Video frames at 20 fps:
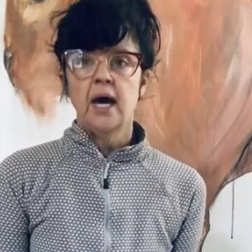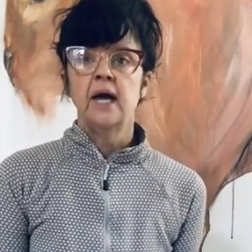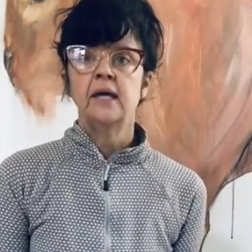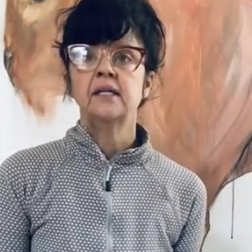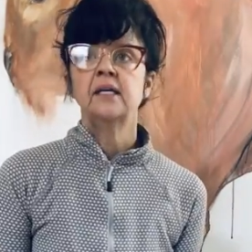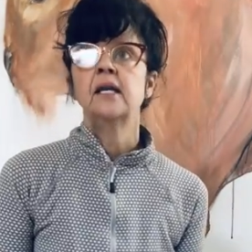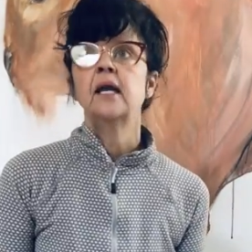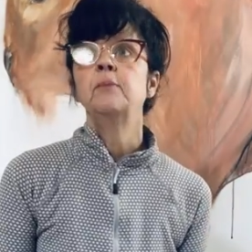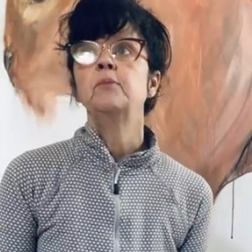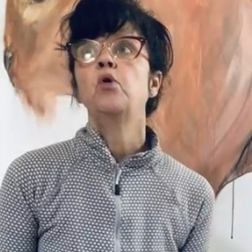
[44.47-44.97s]

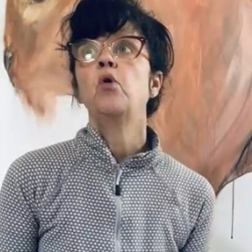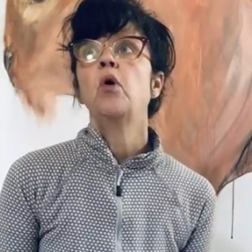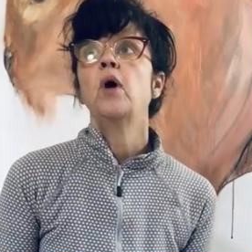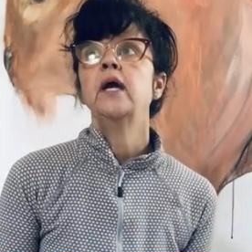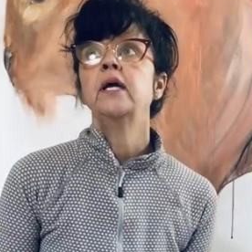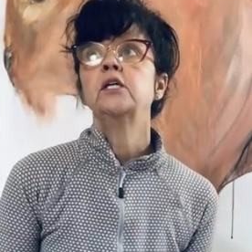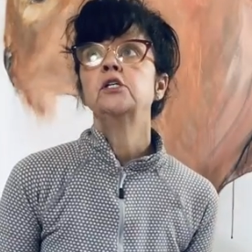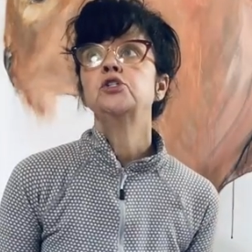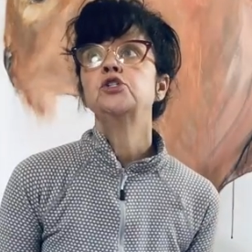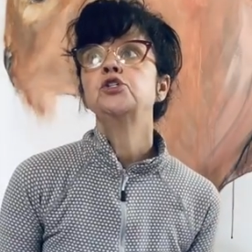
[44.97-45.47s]
and then I'm
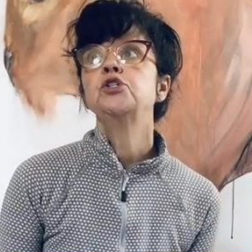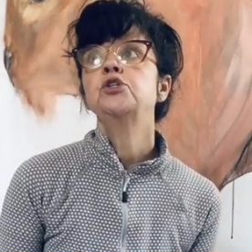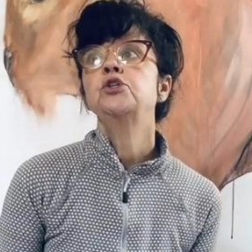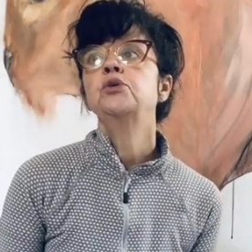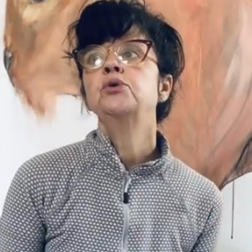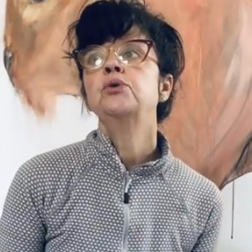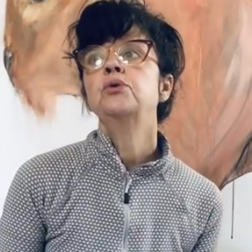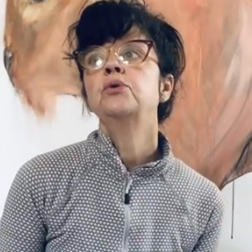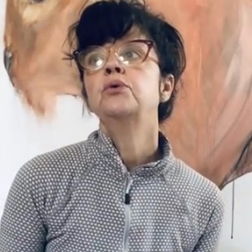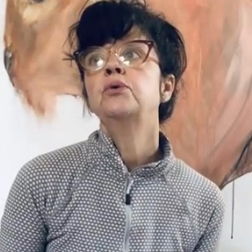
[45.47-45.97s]
going
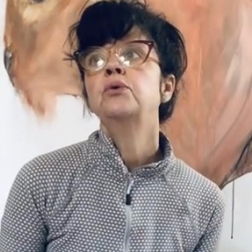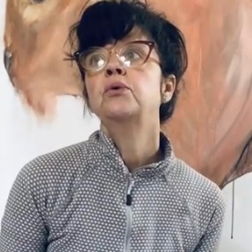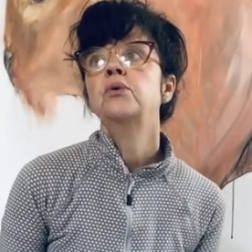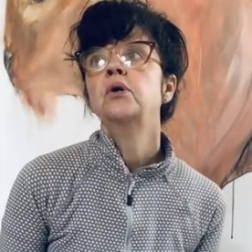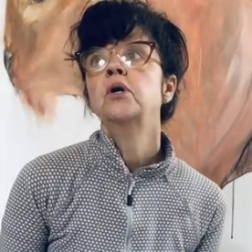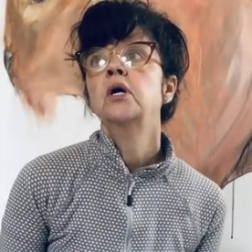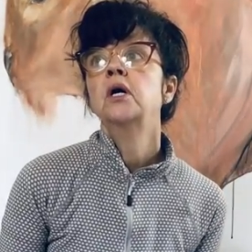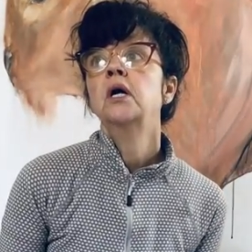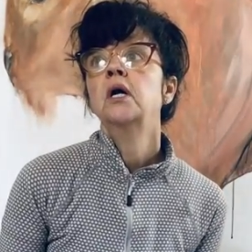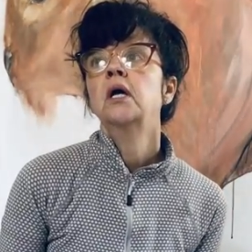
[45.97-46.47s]
to
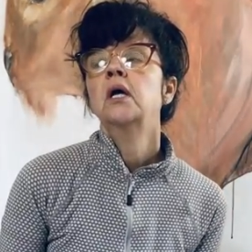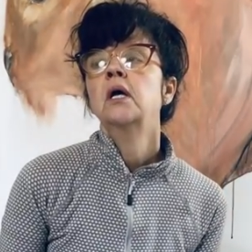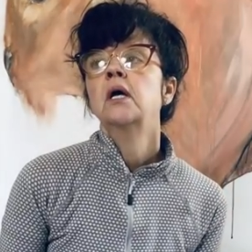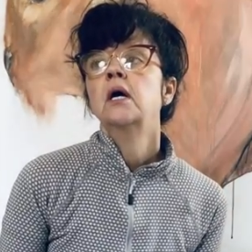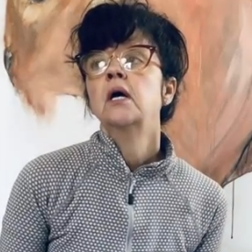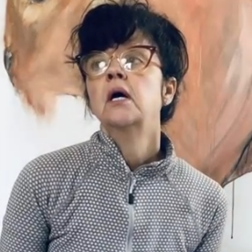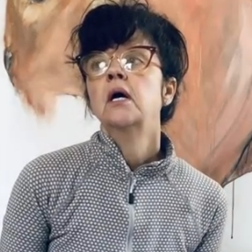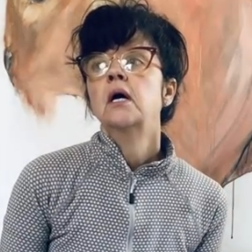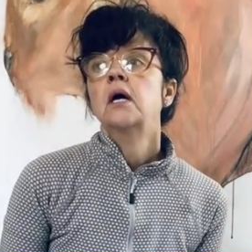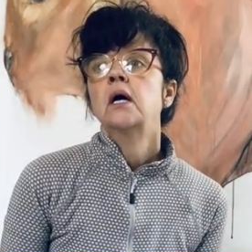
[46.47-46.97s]

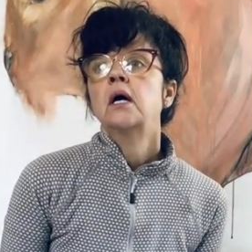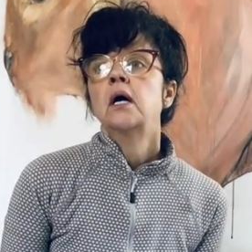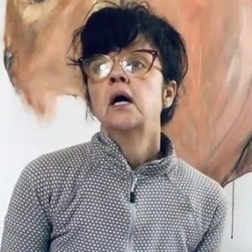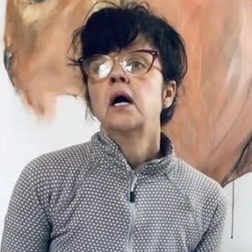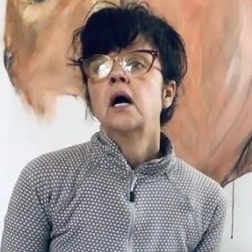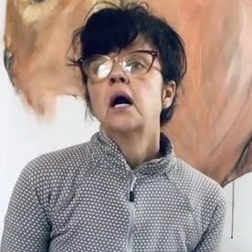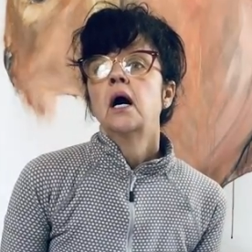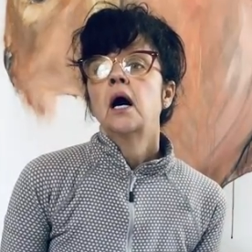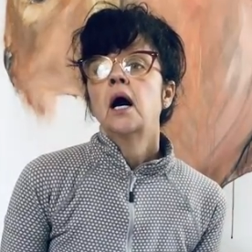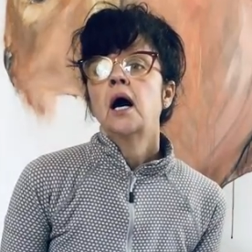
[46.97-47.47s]

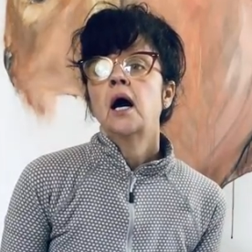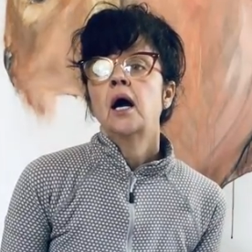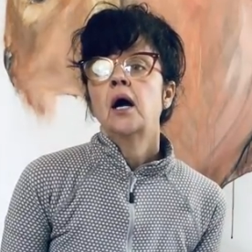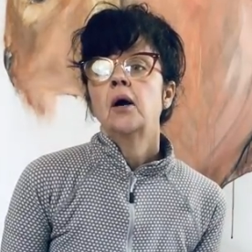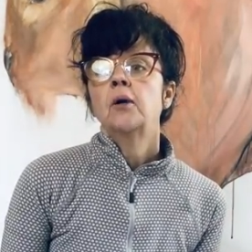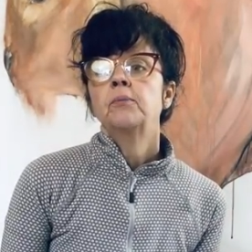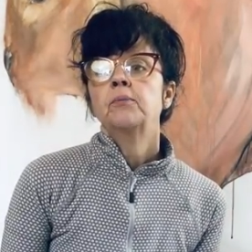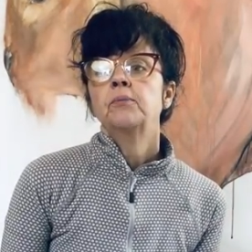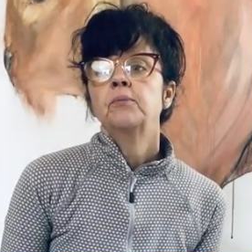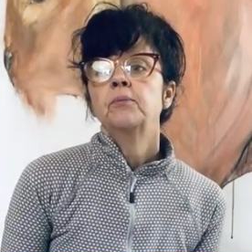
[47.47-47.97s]

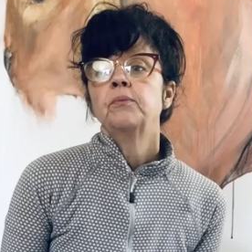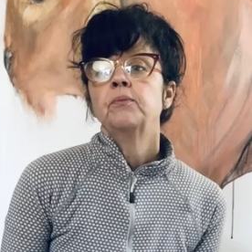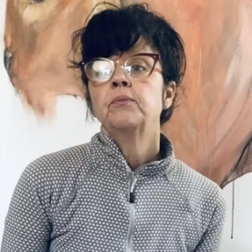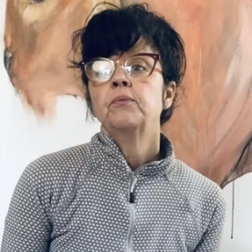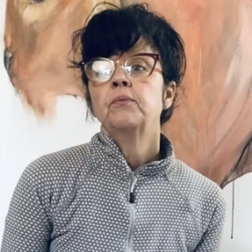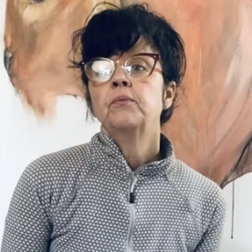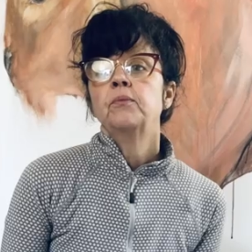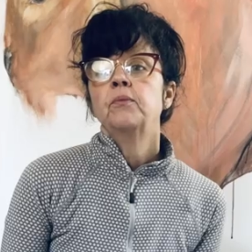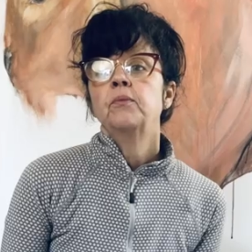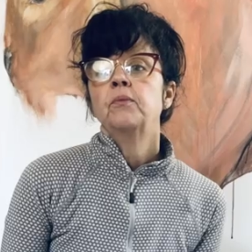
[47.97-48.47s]
um,
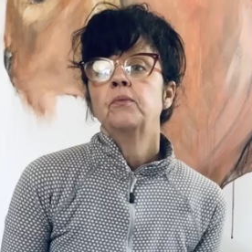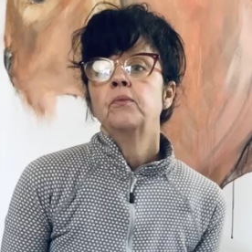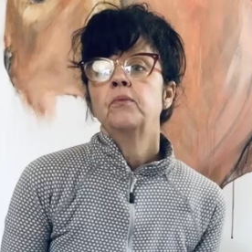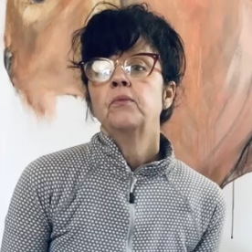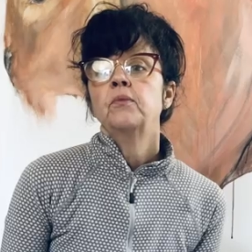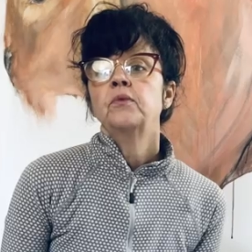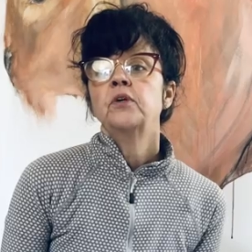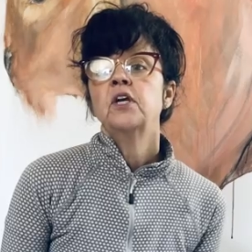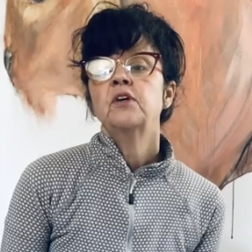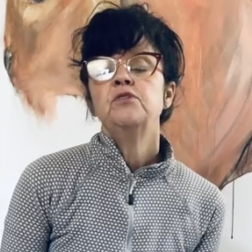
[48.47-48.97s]

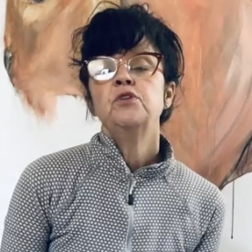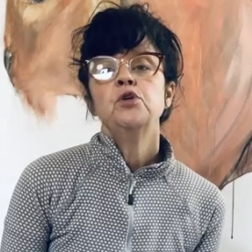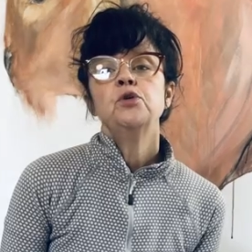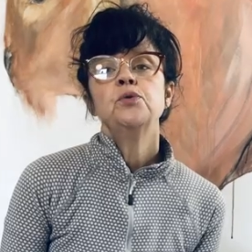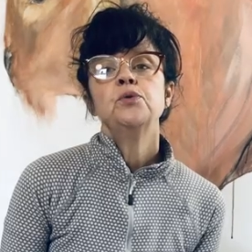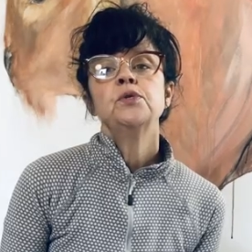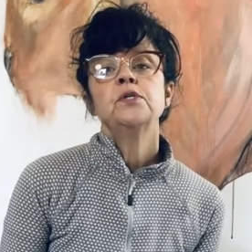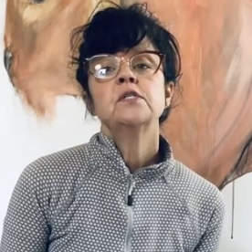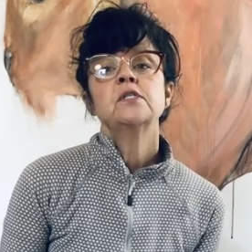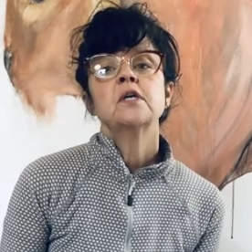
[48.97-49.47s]
give
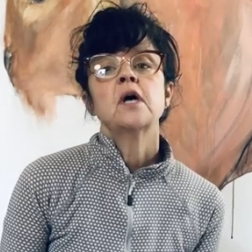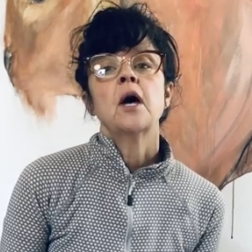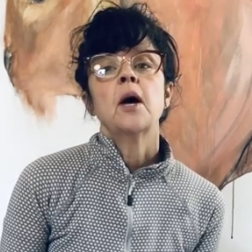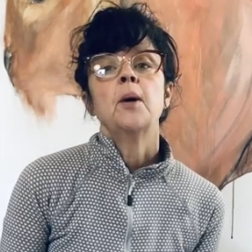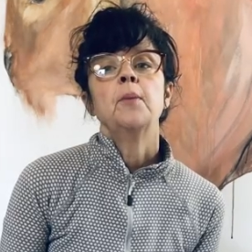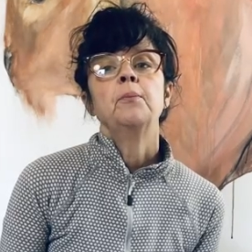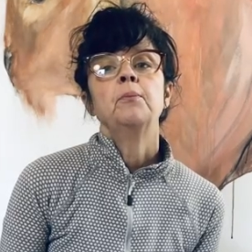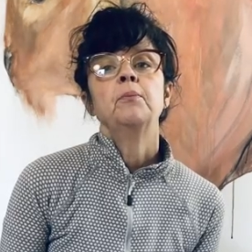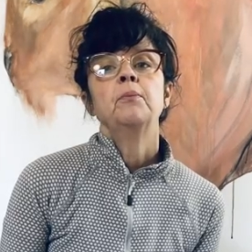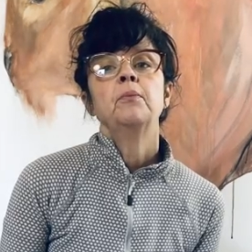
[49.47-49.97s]
you
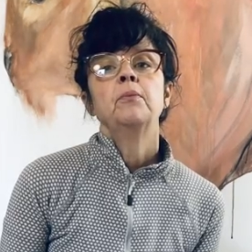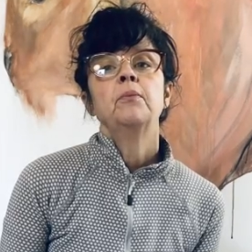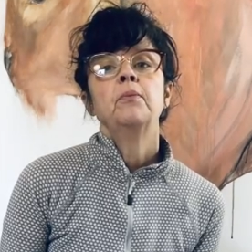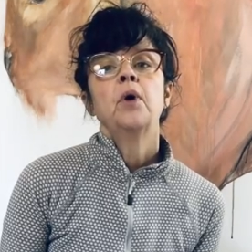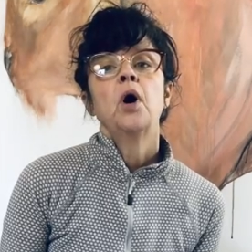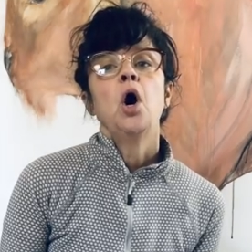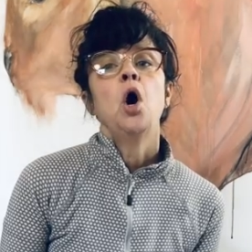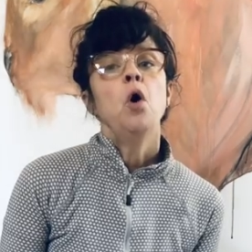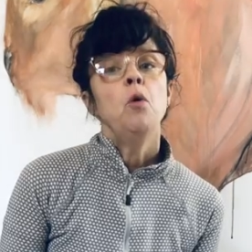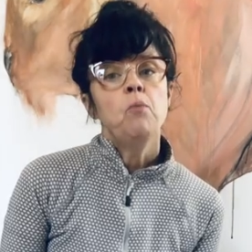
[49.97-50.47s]
some
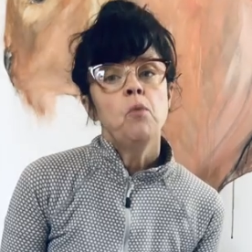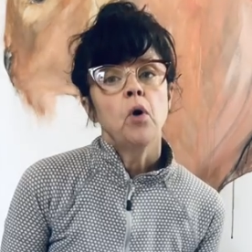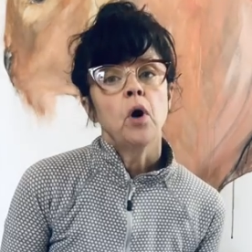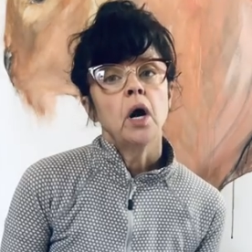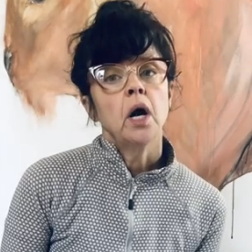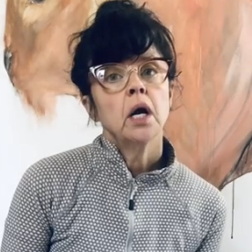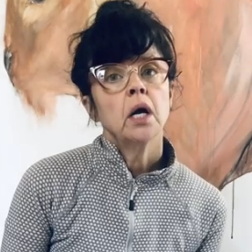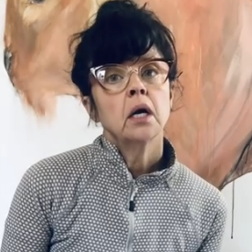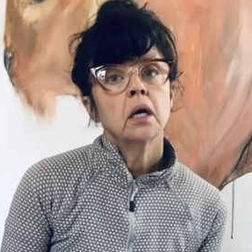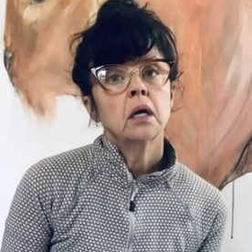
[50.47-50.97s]

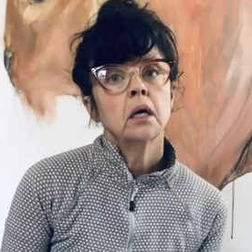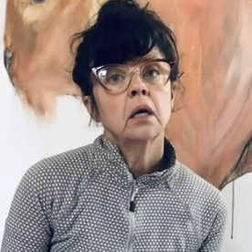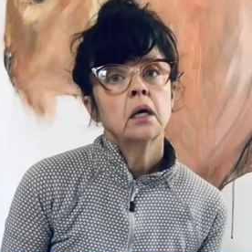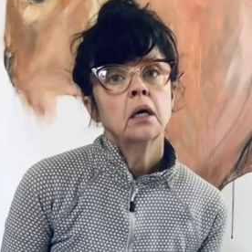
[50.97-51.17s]
homework.